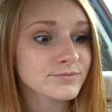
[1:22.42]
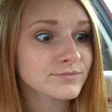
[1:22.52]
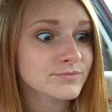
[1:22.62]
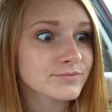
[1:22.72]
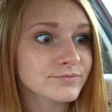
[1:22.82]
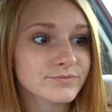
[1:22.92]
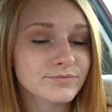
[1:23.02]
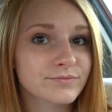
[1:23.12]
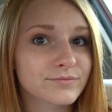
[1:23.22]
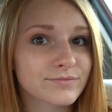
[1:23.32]

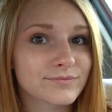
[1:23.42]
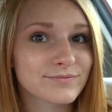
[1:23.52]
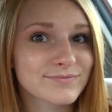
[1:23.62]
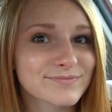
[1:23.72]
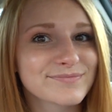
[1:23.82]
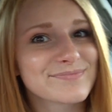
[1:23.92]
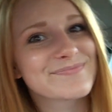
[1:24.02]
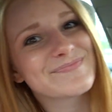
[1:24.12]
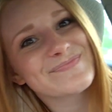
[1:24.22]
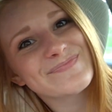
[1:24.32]

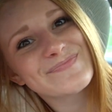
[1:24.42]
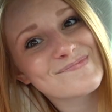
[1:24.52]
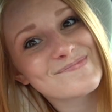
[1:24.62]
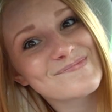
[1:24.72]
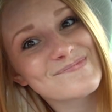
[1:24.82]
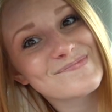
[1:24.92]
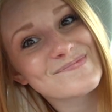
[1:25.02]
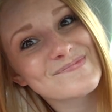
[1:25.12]
No words are spoken by the person on screen.